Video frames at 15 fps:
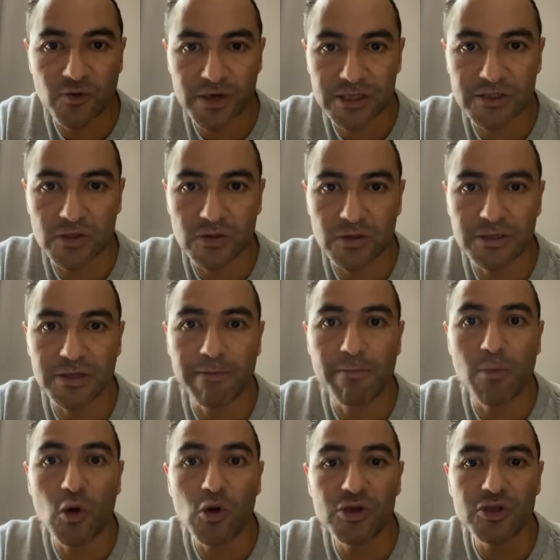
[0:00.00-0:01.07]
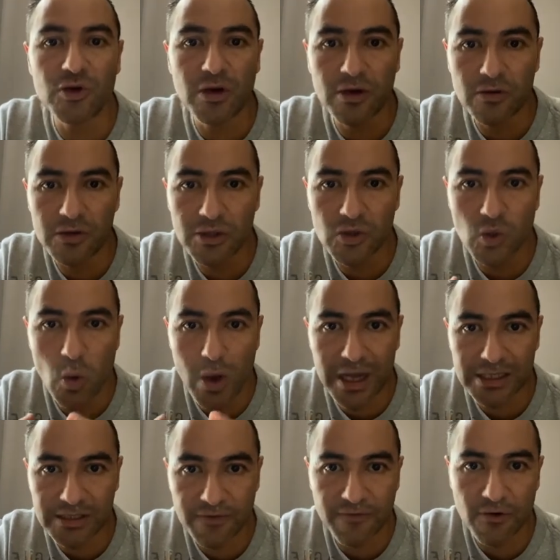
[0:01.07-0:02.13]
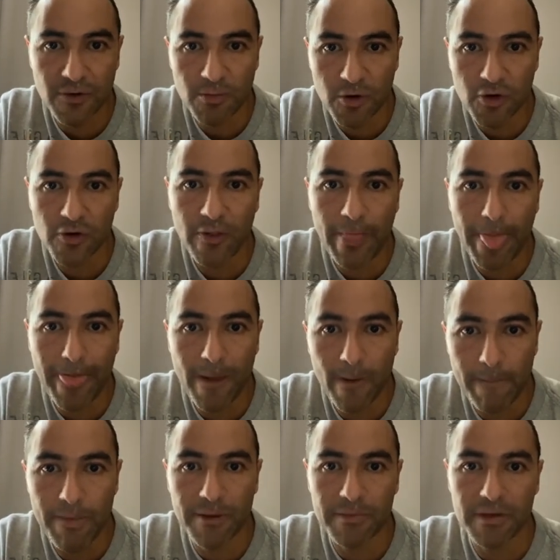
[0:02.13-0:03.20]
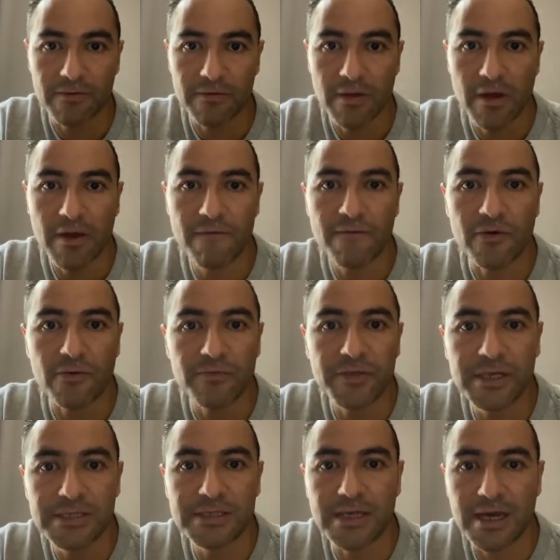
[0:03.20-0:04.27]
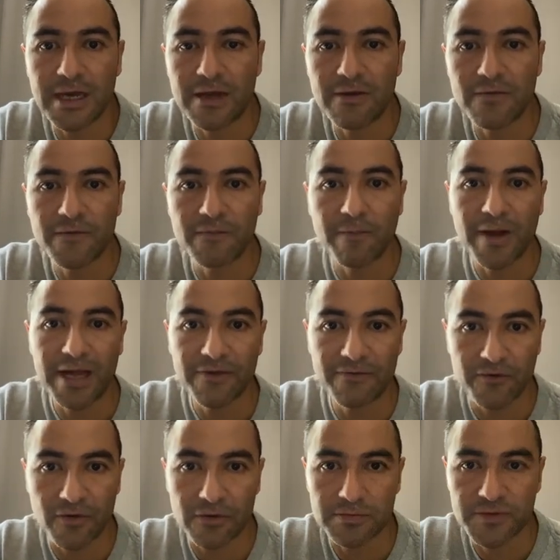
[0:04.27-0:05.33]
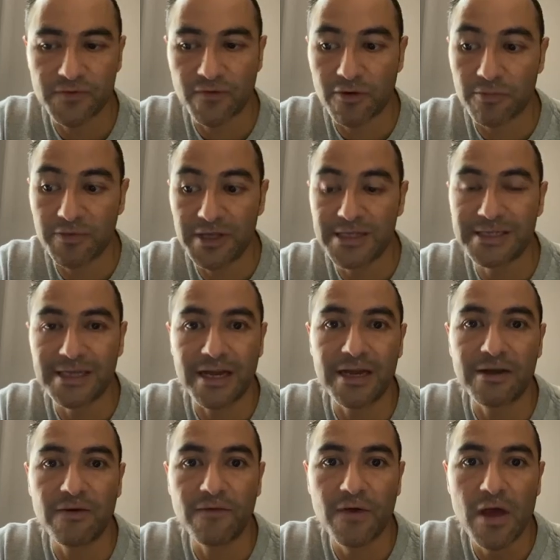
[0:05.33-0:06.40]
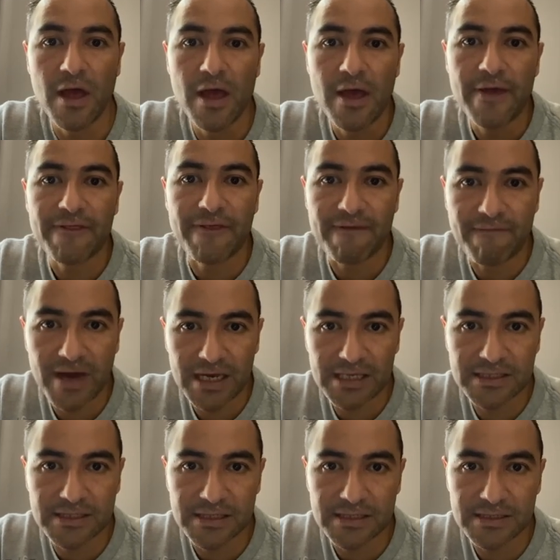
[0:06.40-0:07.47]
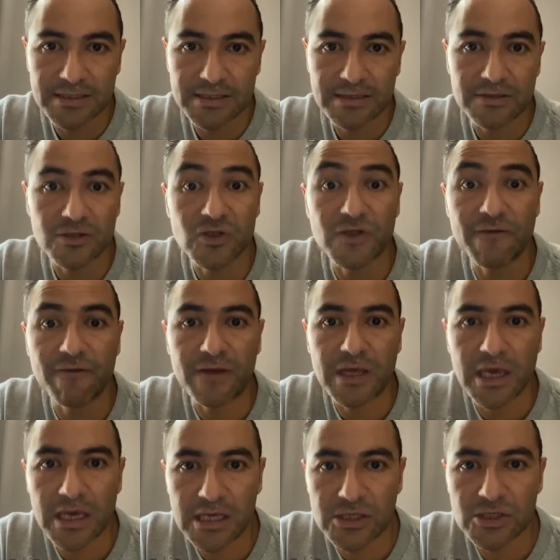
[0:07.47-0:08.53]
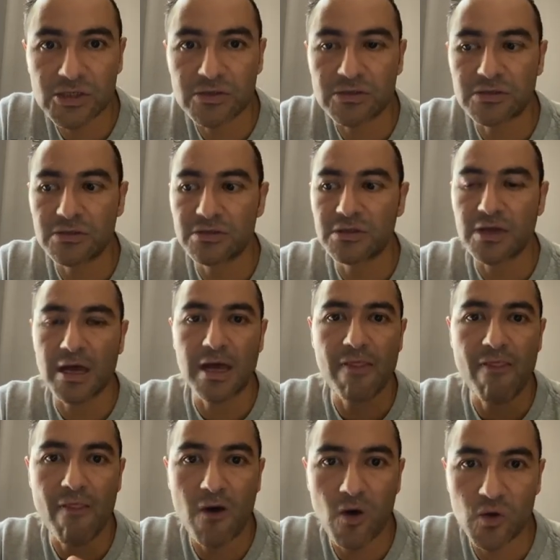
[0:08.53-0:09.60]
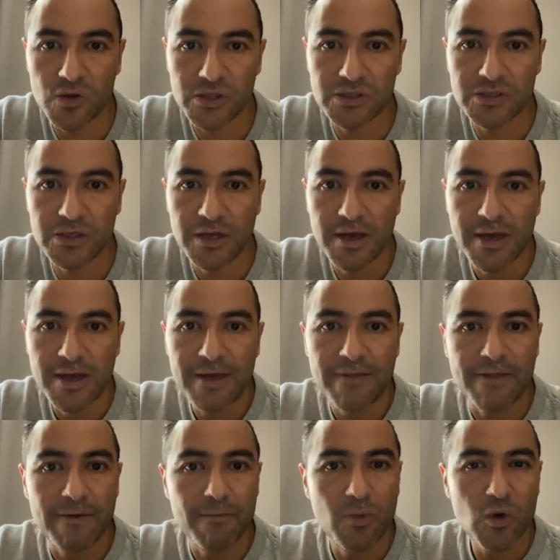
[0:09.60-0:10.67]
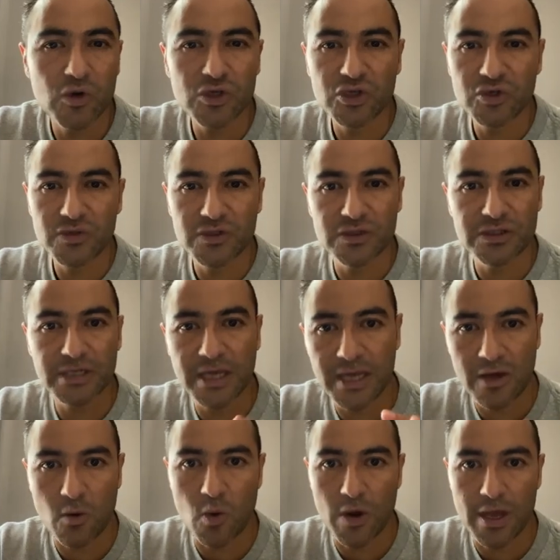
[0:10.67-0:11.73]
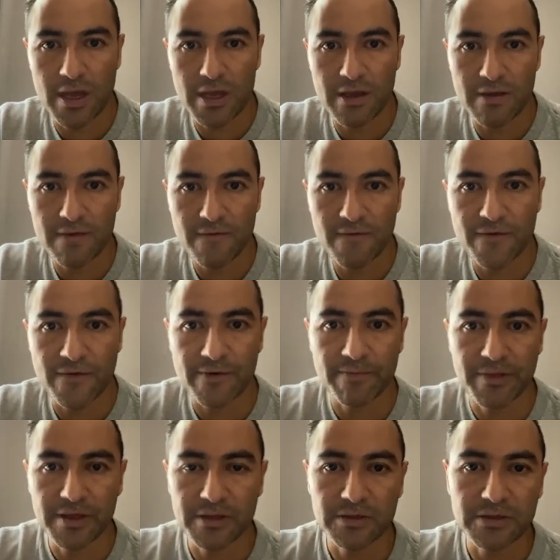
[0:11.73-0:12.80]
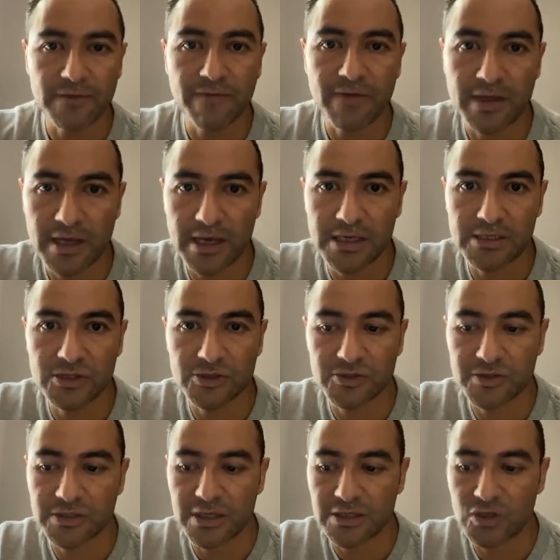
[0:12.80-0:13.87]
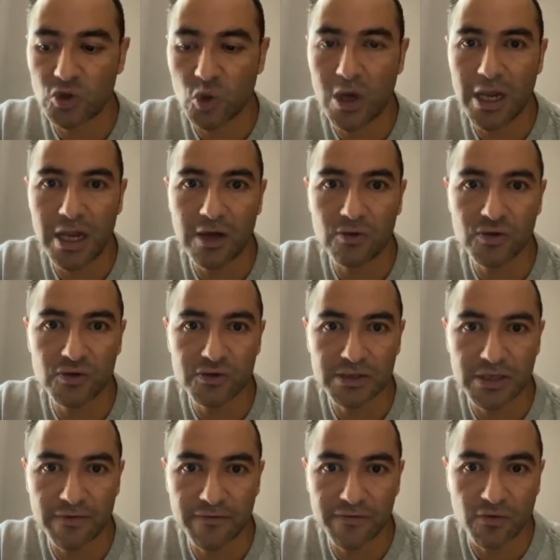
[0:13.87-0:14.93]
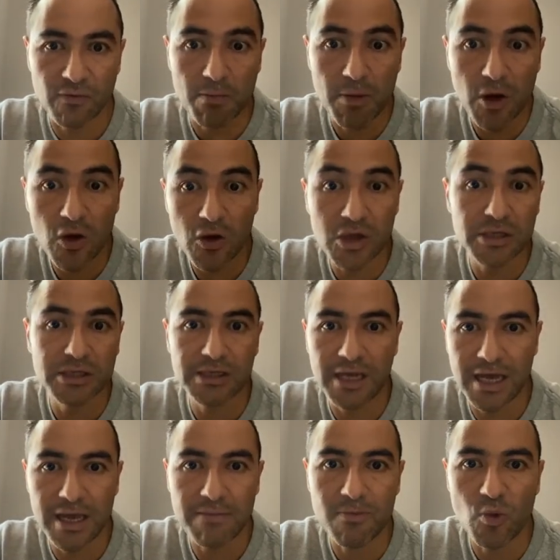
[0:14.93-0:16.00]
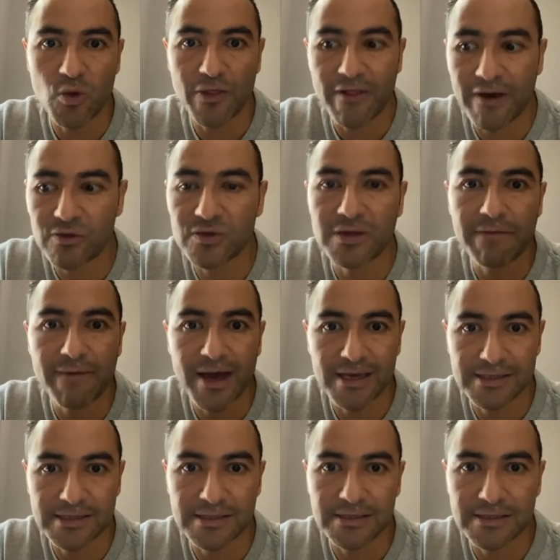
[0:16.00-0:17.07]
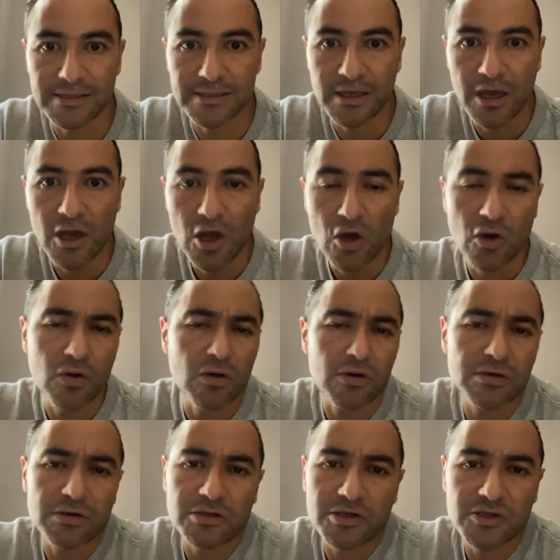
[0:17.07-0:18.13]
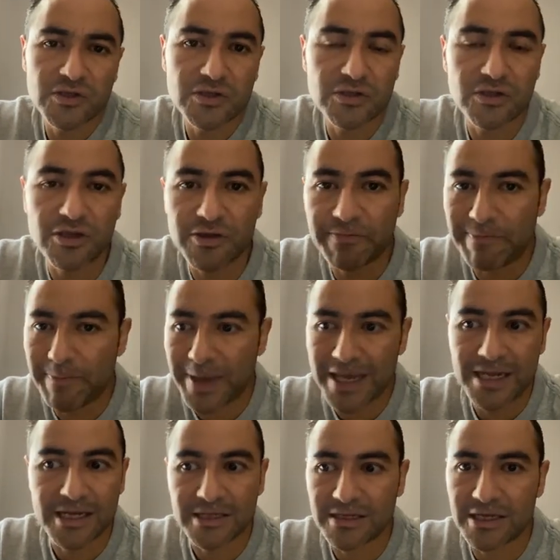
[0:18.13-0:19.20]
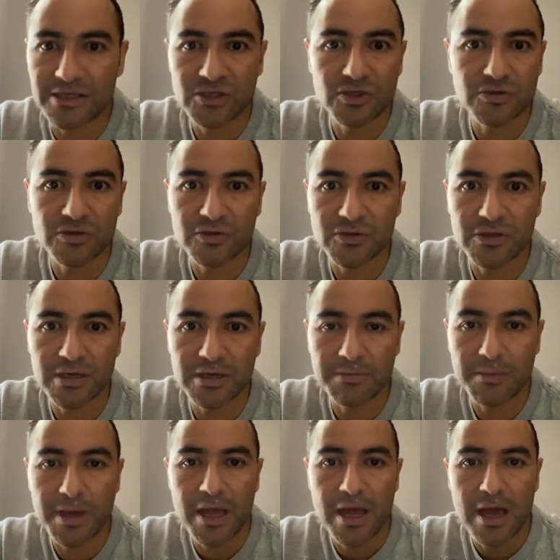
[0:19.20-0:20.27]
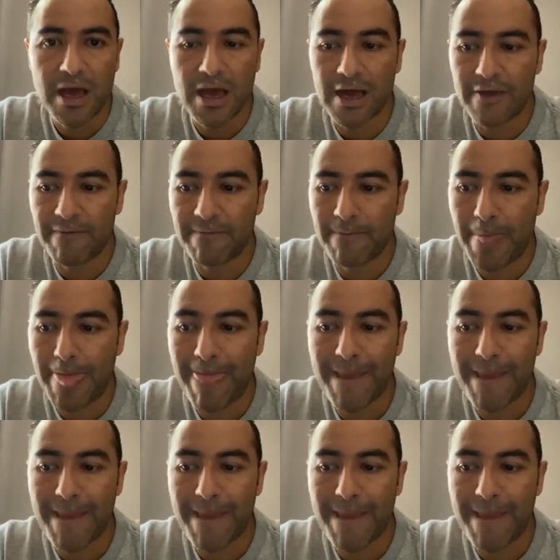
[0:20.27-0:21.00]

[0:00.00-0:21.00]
threshold, the more you are going to ask for more dopamine from these kind of platforms, from these kind of devices, notifications, and noise. The more you stay away from the notifications and you allow yourself to block time without devices or just not paying attention to them and